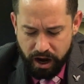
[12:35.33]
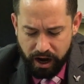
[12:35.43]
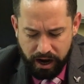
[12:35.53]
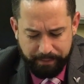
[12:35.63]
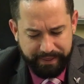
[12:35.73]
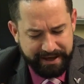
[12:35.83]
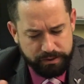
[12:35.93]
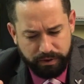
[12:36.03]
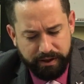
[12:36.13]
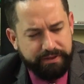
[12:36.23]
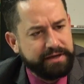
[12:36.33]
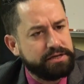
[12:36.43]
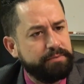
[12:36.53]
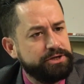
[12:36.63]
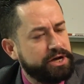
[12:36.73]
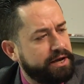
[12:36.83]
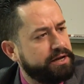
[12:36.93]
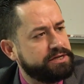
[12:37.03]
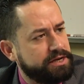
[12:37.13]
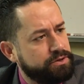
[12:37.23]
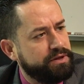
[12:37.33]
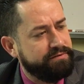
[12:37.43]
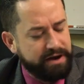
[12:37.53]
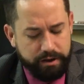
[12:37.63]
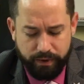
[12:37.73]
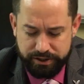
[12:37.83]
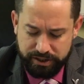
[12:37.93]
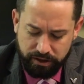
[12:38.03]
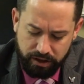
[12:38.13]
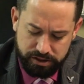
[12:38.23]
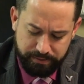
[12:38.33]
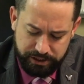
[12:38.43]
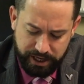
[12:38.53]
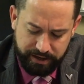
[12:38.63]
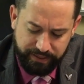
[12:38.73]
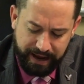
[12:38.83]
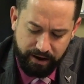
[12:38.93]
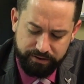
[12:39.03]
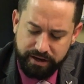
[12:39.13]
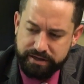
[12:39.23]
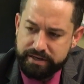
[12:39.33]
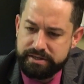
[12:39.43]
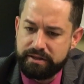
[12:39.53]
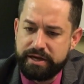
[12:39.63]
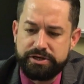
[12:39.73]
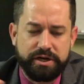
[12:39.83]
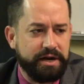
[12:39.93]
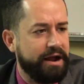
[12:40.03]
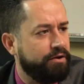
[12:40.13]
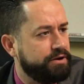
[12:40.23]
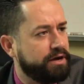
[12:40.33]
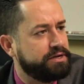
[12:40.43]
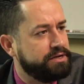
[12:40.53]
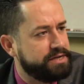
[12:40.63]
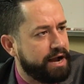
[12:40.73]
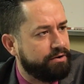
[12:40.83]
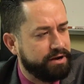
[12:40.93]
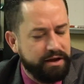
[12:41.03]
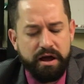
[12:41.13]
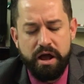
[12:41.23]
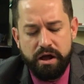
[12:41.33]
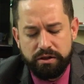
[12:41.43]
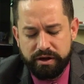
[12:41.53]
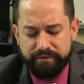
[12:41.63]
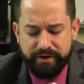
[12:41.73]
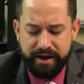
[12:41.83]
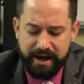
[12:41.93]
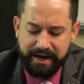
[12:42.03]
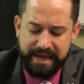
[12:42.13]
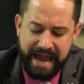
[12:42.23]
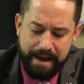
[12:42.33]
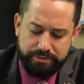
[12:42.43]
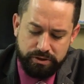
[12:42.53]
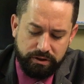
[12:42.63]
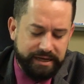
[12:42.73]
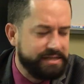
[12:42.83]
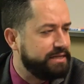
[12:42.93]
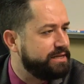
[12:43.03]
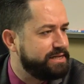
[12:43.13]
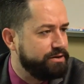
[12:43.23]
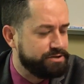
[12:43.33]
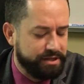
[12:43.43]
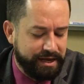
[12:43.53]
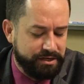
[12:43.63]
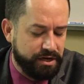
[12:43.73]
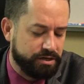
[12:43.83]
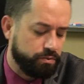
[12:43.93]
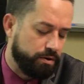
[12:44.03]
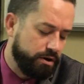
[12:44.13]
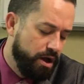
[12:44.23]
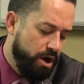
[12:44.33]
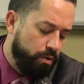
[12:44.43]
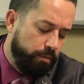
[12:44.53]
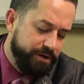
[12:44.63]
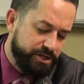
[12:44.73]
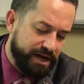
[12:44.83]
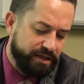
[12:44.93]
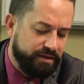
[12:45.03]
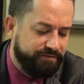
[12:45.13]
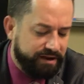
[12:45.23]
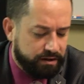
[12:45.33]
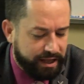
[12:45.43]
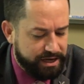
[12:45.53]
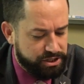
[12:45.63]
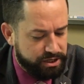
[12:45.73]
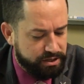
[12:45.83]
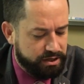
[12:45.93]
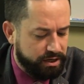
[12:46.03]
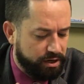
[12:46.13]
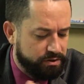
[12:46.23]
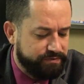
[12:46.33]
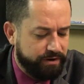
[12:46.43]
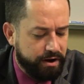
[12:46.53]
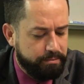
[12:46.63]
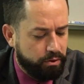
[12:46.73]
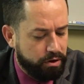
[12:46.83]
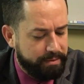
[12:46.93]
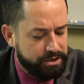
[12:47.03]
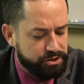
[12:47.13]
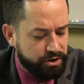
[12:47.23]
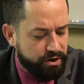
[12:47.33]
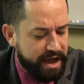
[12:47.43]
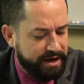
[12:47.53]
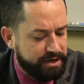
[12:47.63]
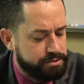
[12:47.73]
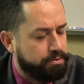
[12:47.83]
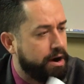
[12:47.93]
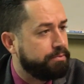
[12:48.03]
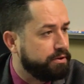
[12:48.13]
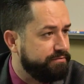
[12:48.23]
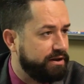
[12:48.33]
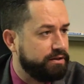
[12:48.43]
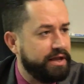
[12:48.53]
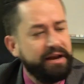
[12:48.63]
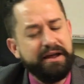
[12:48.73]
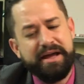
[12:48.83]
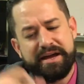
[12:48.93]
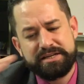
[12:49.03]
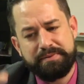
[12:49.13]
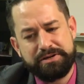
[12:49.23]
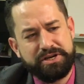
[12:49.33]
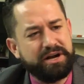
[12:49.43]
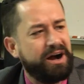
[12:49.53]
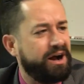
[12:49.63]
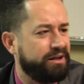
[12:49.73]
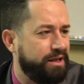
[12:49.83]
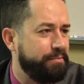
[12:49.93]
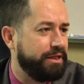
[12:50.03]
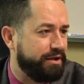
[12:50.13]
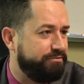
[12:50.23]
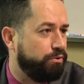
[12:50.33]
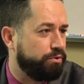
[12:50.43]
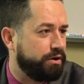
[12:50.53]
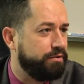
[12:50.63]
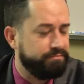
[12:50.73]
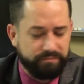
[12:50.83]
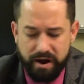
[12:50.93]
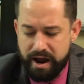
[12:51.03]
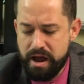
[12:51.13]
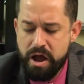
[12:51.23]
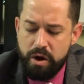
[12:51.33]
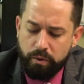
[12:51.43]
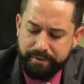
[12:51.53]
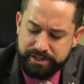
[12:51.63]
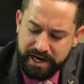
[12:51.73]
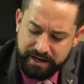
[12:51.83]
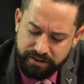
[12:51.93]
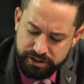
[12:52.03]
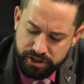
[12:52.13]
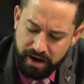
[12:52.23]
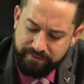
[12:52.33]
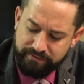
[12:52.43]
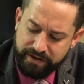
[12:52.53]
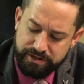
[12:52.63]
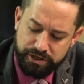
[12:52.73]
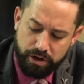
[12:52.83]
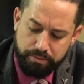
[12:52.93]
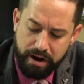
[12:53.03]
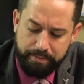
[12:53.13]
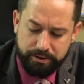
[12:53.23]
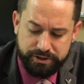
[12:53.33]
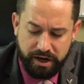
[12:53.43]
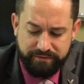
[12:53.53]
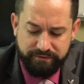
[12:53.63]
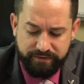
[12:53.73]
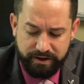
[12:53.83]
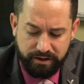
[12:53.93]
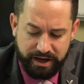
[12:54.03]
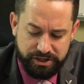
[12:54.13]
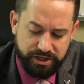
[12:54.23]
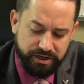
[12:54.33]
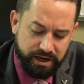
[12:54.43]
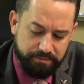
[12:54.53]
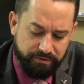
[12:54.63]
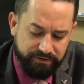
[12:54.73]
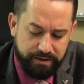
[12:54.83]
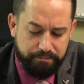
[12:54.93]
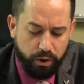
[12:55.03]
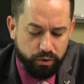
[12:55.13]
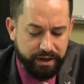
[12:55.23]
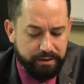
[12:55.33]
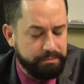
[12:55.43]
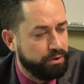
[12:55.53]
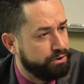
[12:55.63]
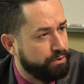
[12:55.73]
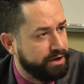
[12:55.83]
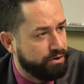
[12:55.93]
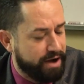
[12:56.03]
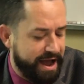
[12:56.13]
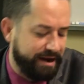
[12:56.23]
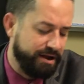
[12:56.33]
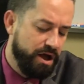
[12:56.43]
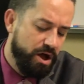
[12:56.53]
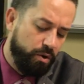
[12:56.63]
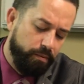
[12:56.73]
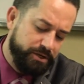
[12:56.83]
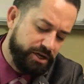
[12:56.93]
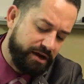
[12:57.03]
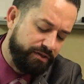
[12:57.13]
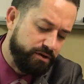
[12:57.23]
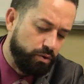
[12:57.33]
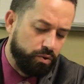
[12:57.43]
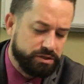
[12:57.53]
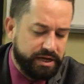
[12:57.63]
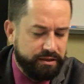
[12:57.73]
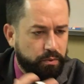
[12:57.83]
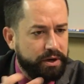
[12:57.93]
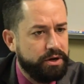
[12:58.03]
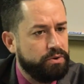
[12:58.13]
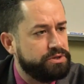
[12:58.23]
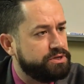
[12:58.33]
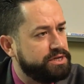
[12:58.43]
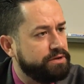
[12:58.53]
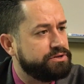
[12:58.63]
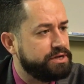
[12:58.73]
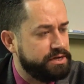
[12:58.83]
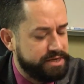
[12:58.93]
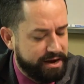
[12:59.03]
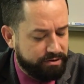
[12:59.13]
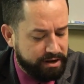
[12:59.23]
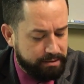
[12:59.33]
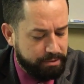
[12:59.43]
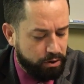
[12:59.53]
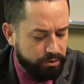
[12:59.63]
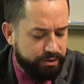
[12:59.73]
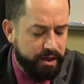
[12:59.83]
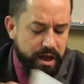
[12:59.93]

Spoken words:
And that's one of the things I'll be checking as I do the evaluation. I'll also be checking the air duct insulation and air duct integrity. Looking for kind of gaps or leaks in the seals of that ductwork. We'll be checking the ventilation. You know, it's very important to make sure your attic is properly ventilated, especially in a hot climate like Florida, right? We'll be checking the soffit vents. You know, proper soffit ventilation can prevent mold and mildew in your attic. We'll be checking the doors and the windows, the seals and integrity of both.